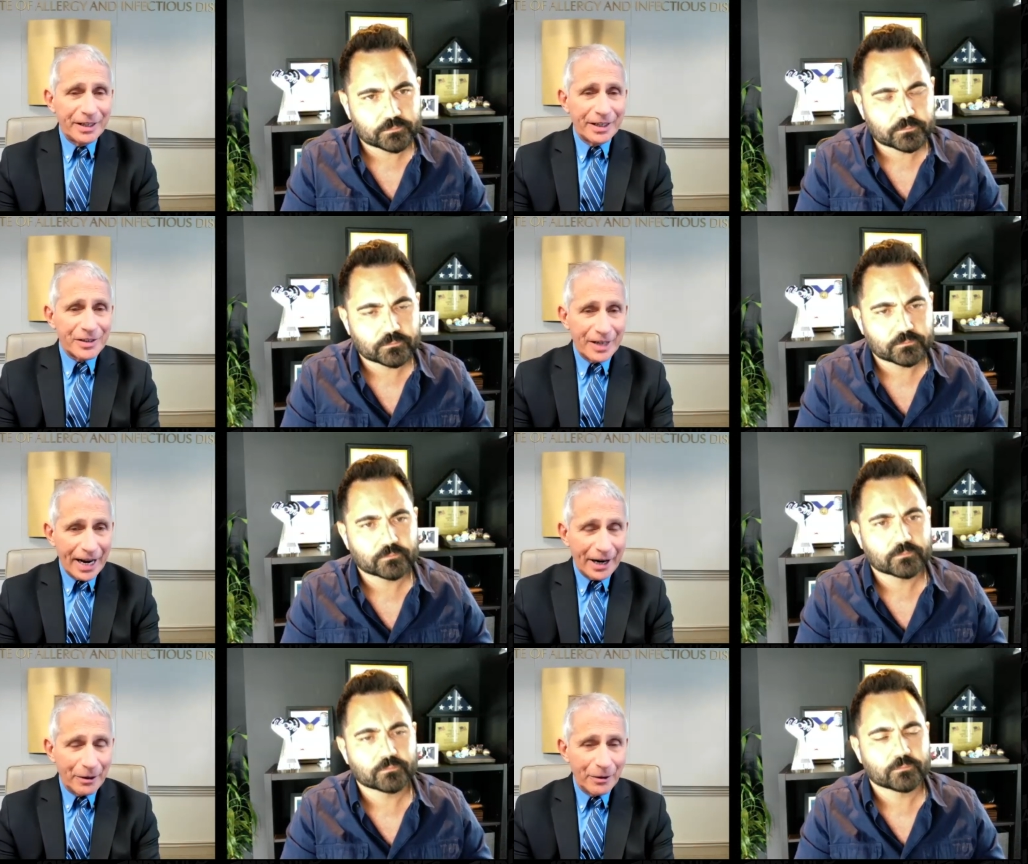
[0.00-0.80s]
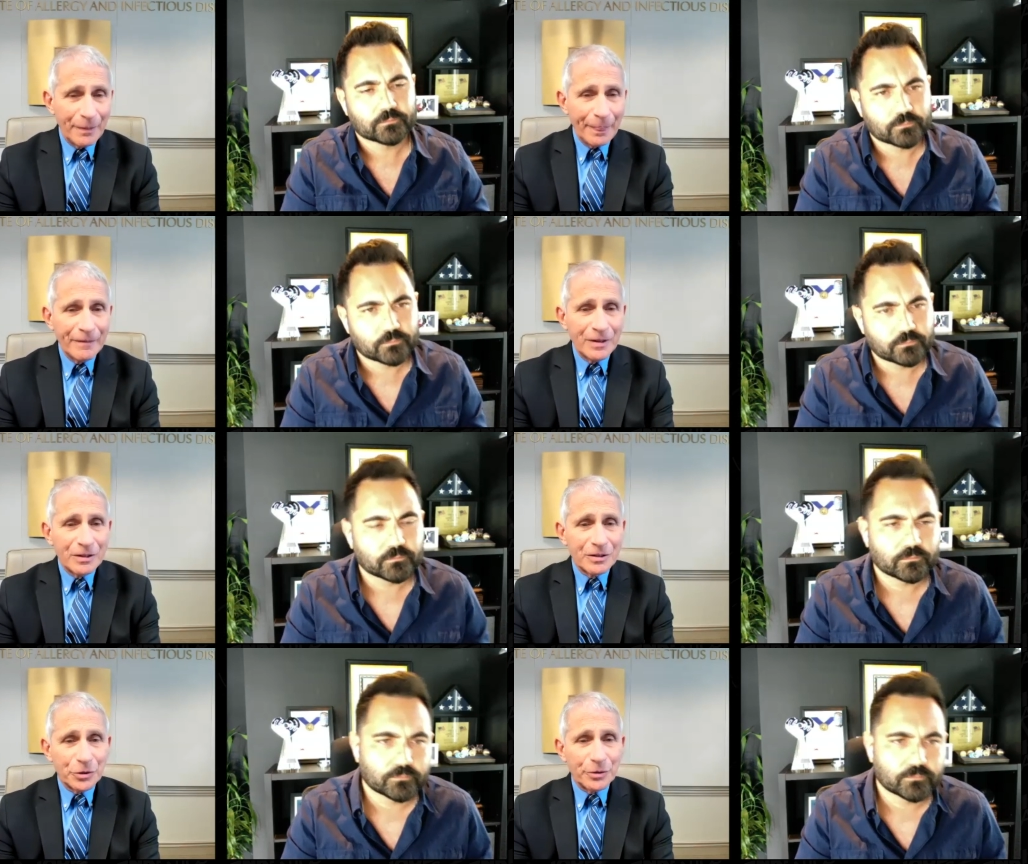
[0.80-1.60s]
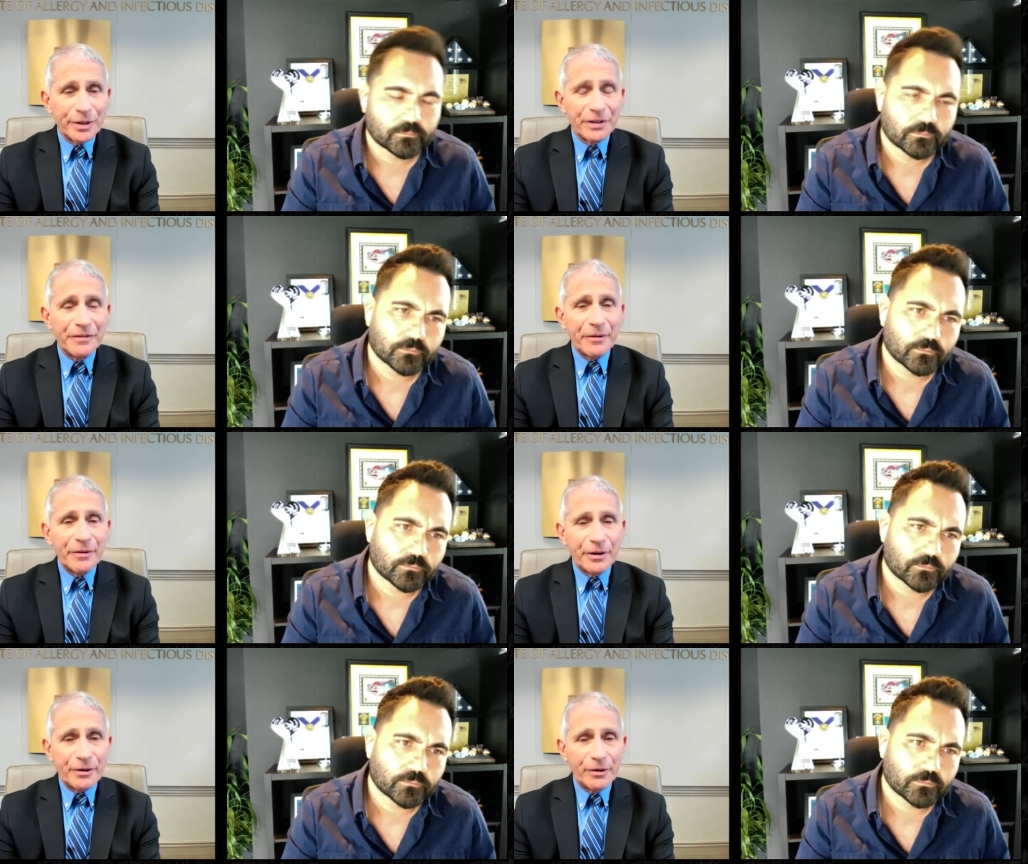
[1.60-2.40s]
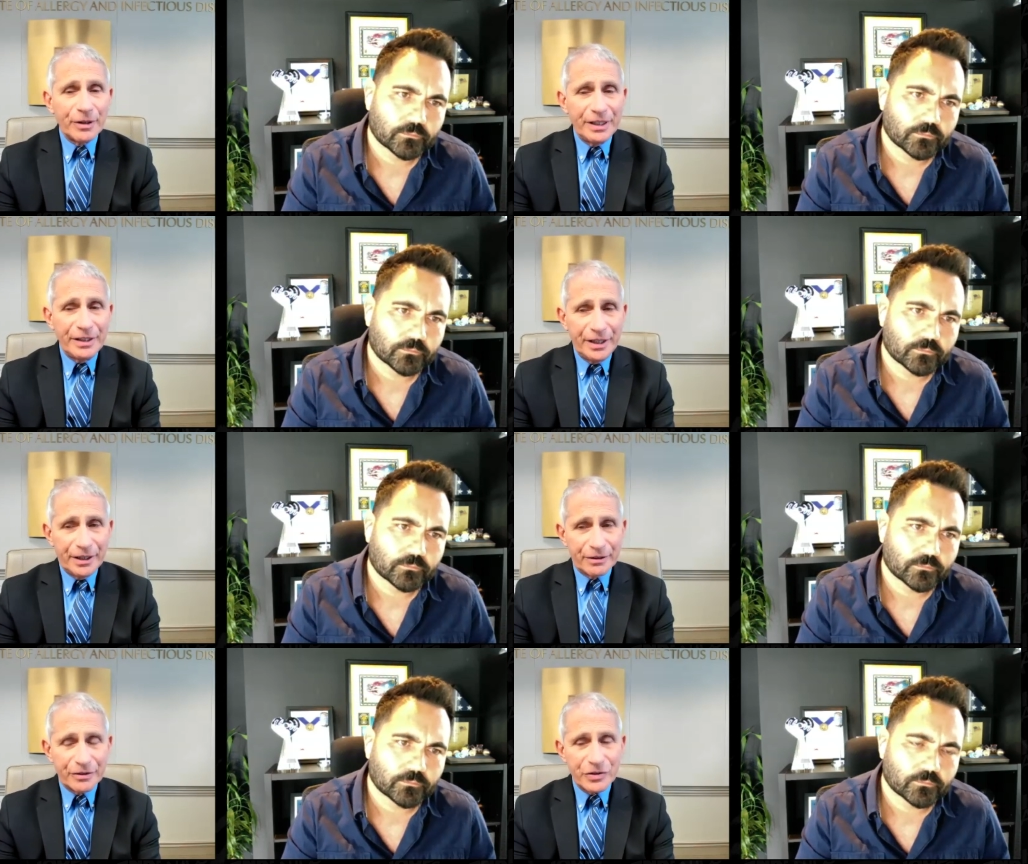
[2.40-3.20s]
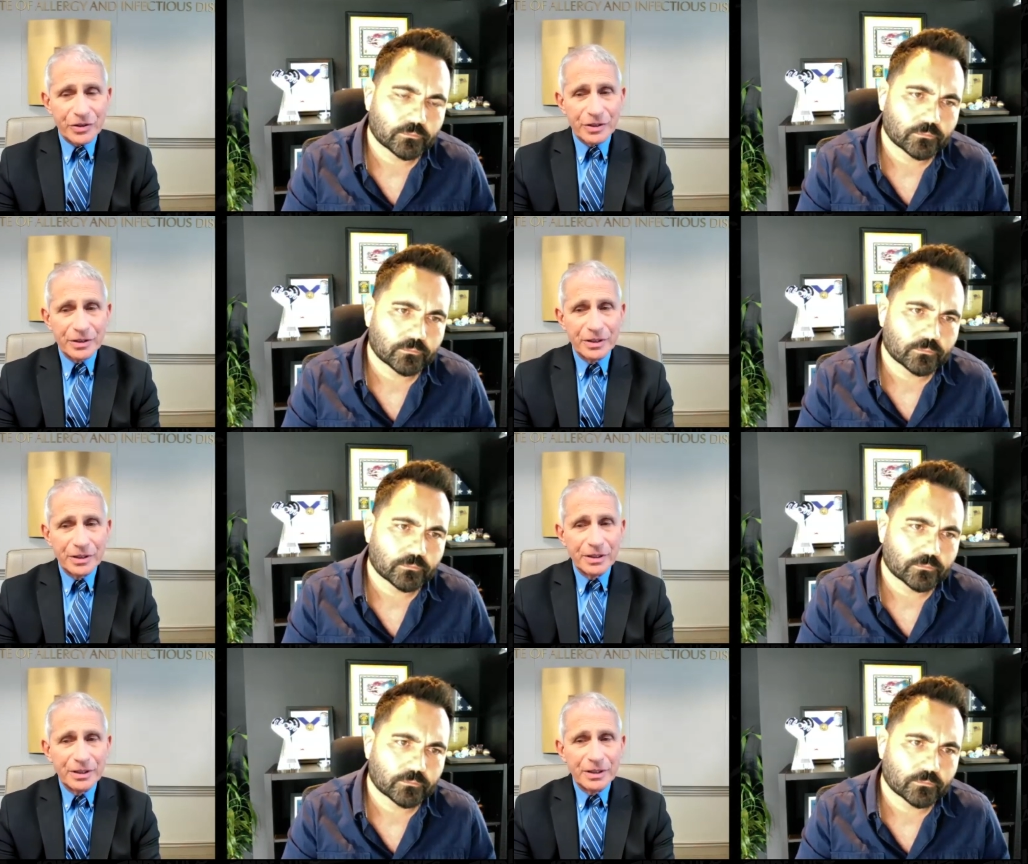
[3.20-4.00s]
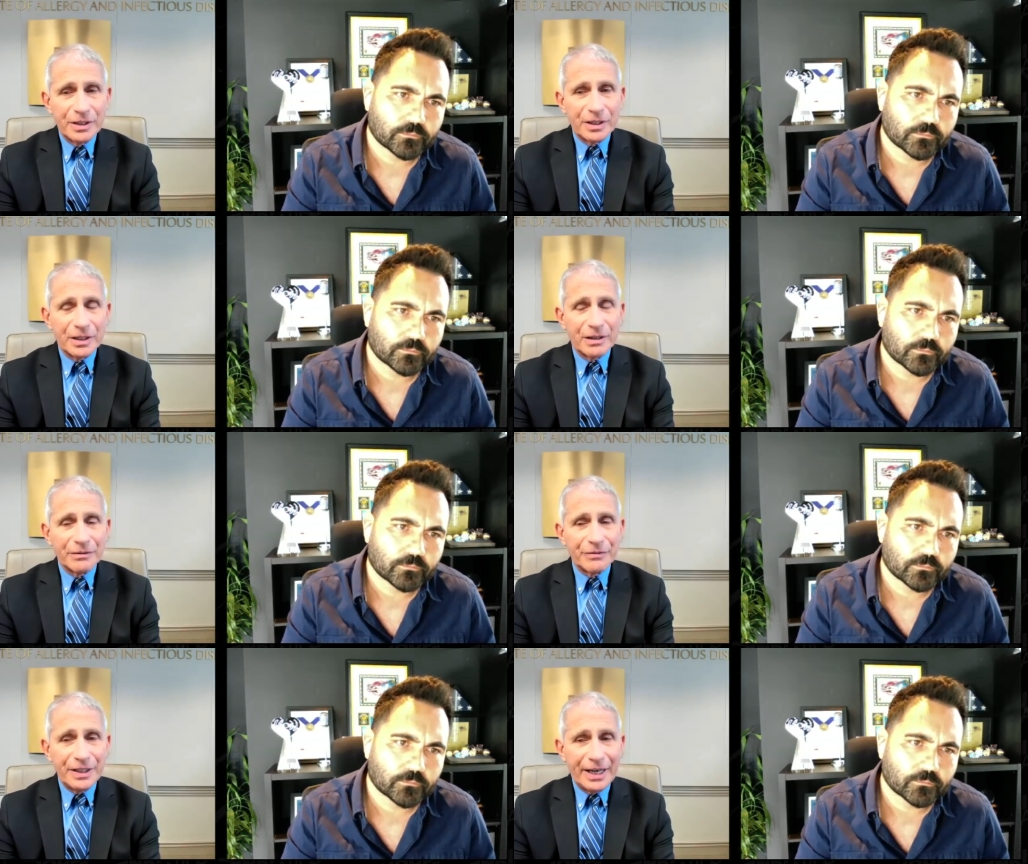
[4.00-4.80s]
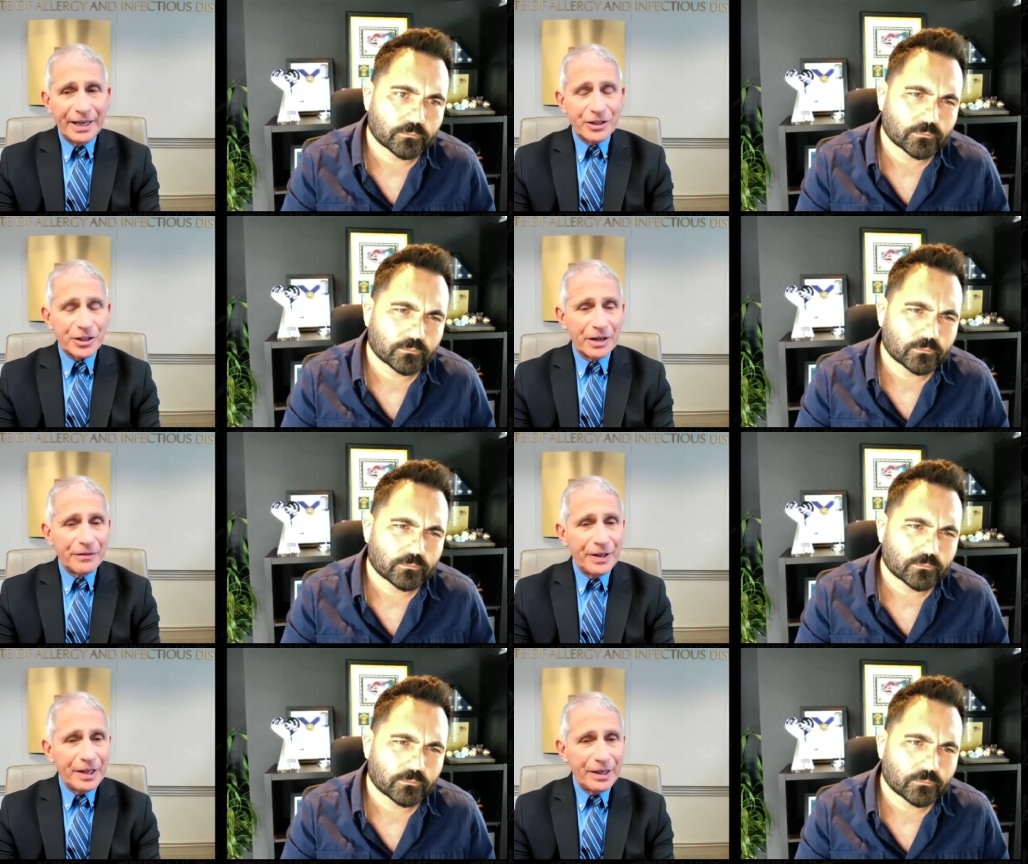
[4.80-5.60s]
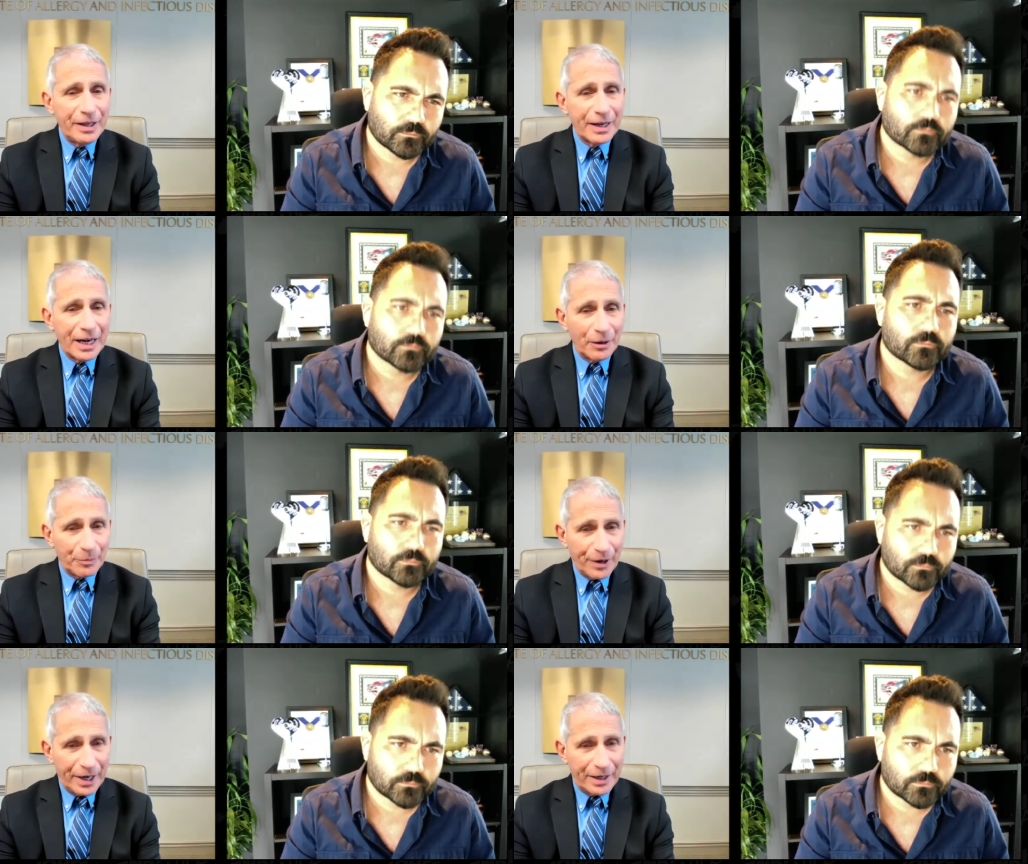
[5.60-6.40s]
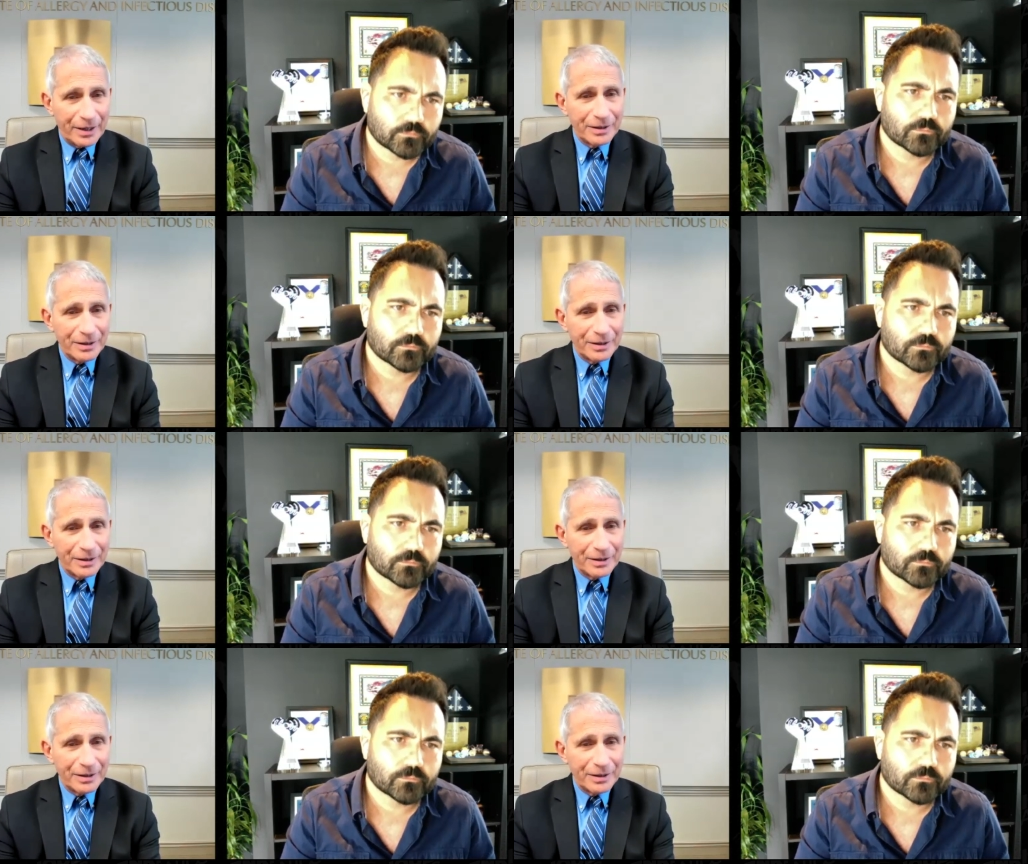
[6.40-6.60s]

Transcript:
Speaker 1: as now. During the very early years of the H I V outbreak,